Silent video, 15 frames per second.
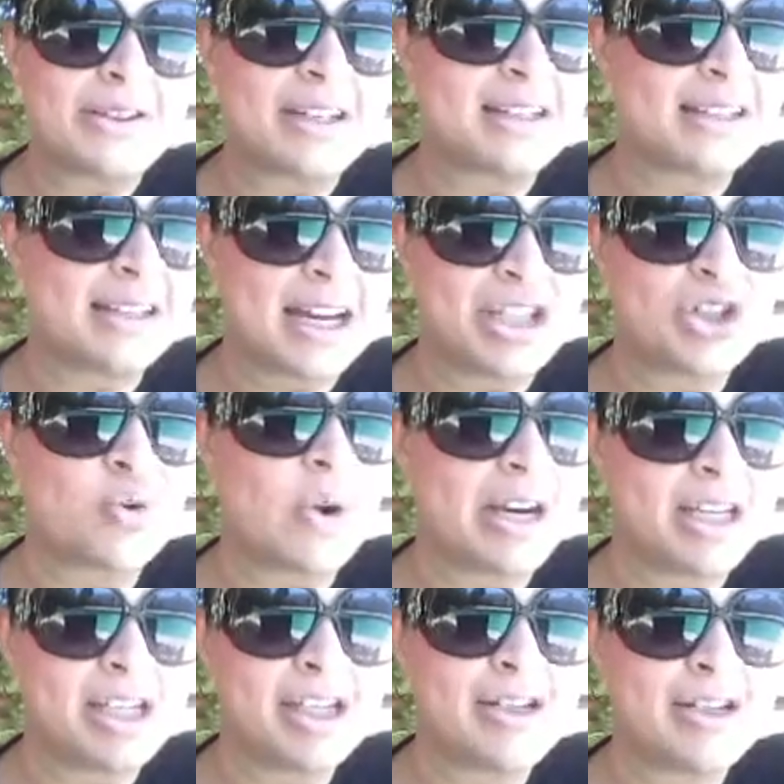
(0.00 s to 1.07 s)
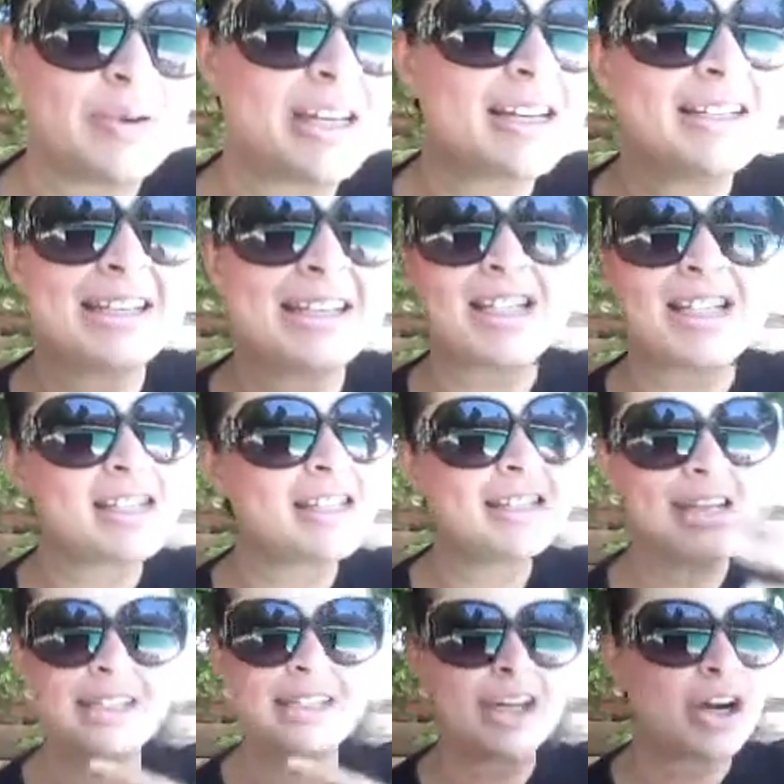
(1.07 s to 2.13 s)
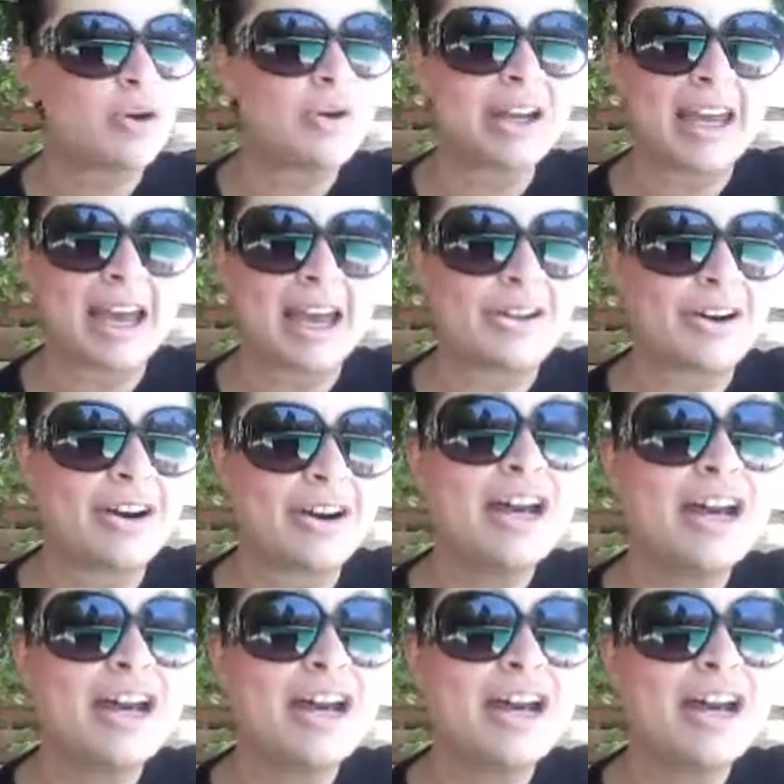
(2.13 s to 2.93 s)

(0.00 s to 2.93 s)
in a size 22 because that just doesn't go together.